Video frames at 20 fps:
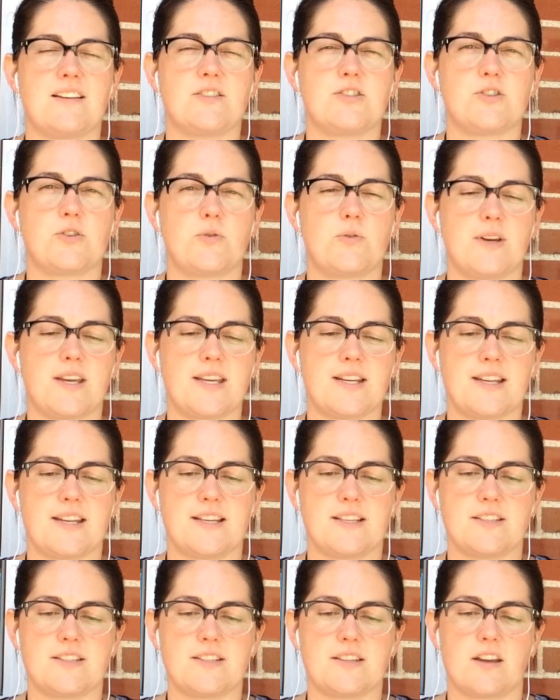So it
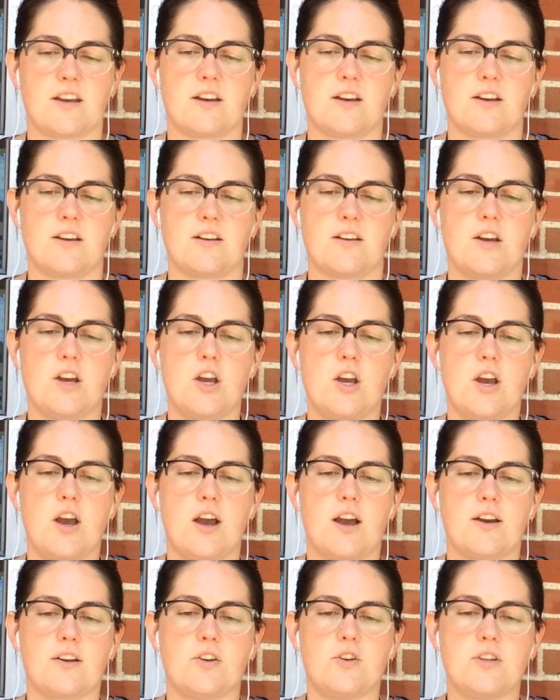is
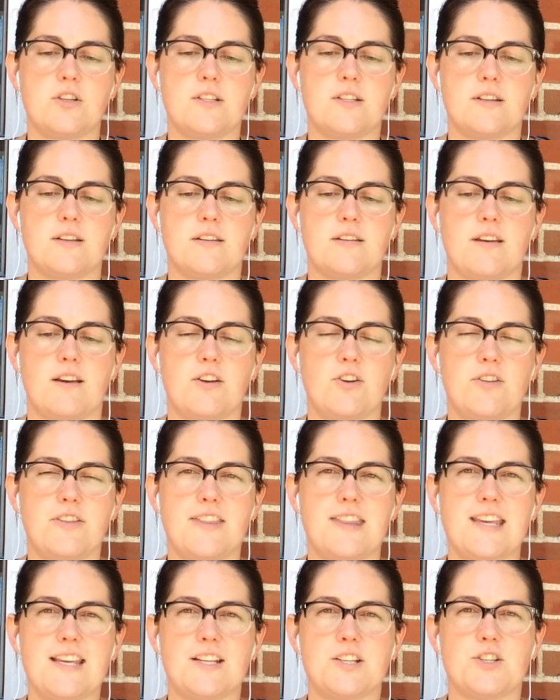a good
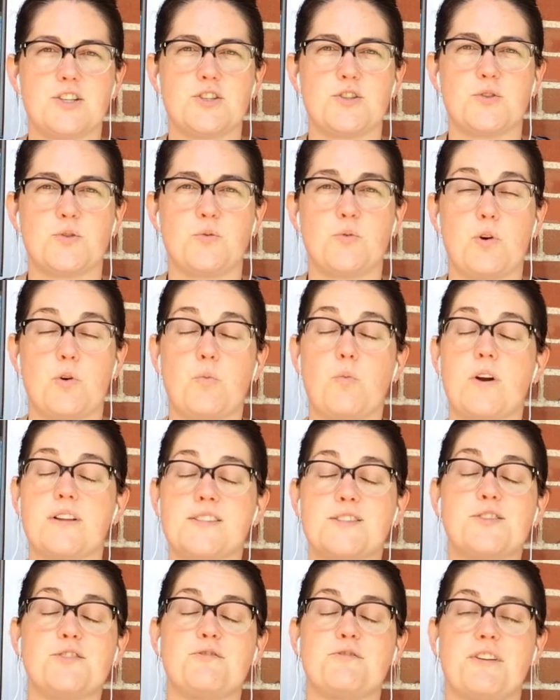thing to do
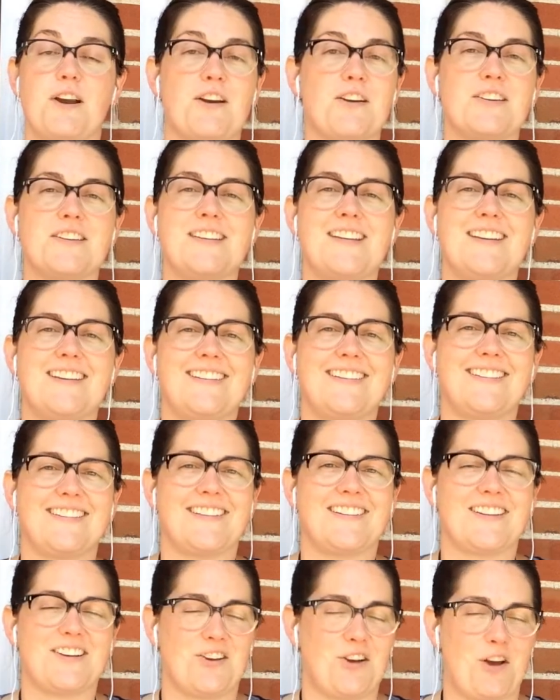once you've already
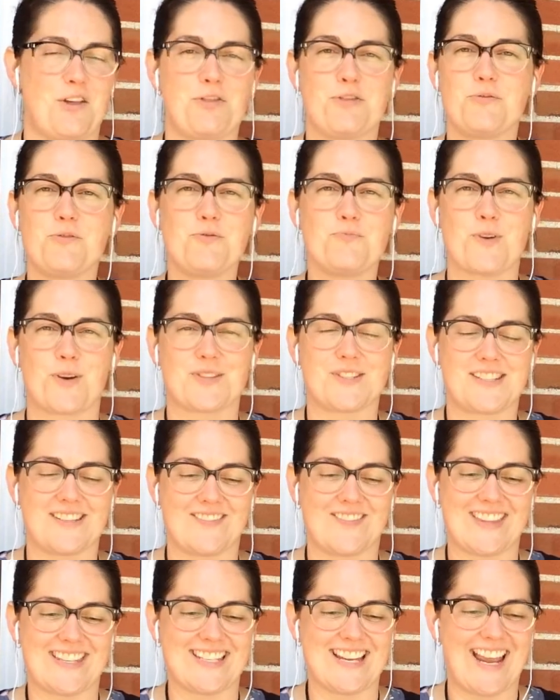gone through most
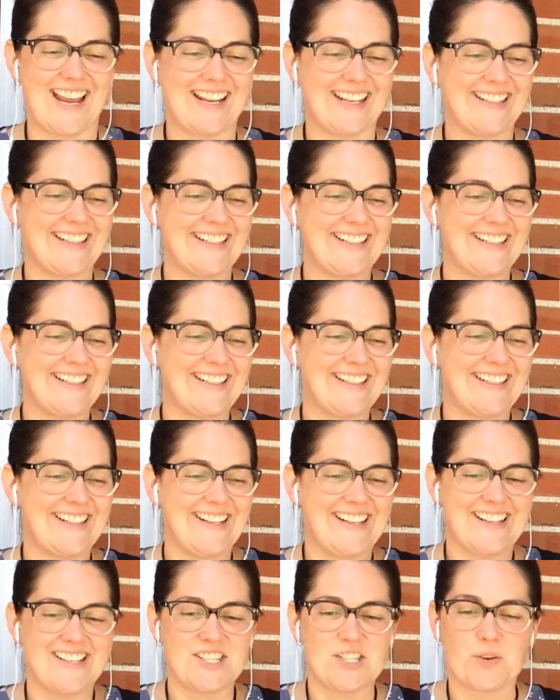of the day.
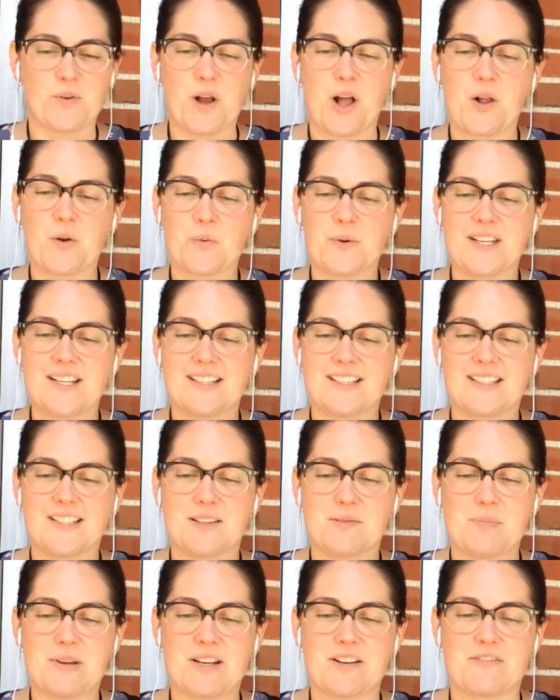So I'll read a
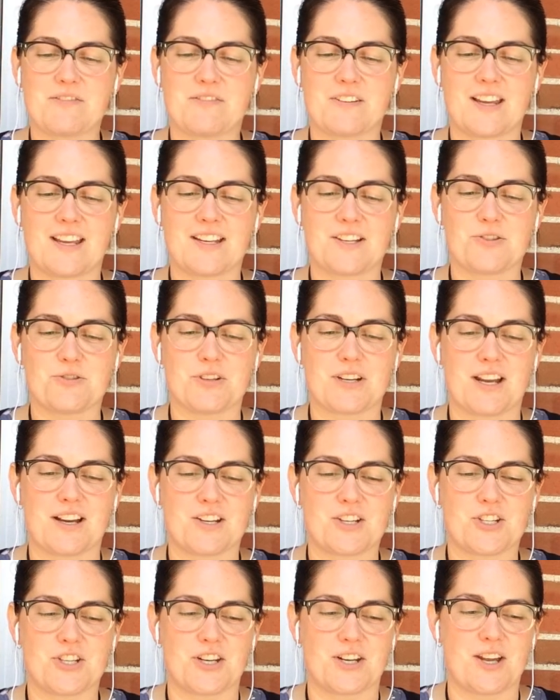little bit of
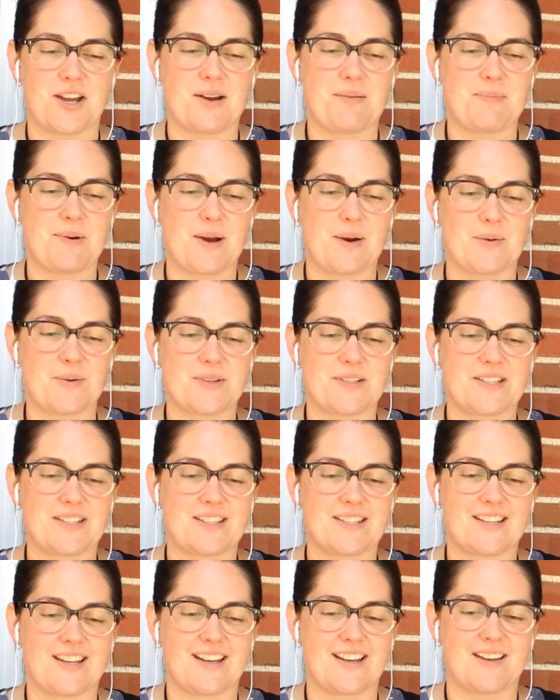introduction
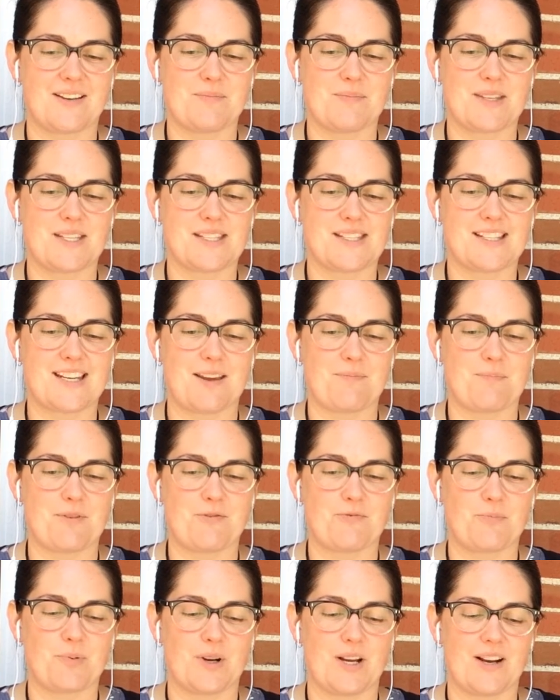about this type
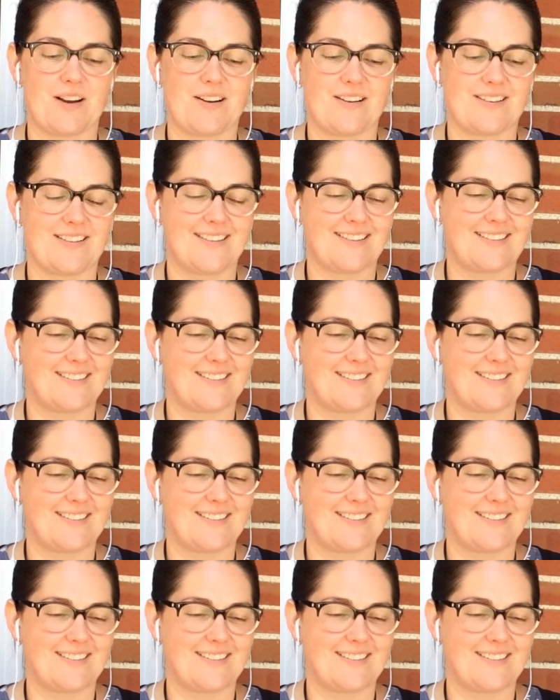of prayer.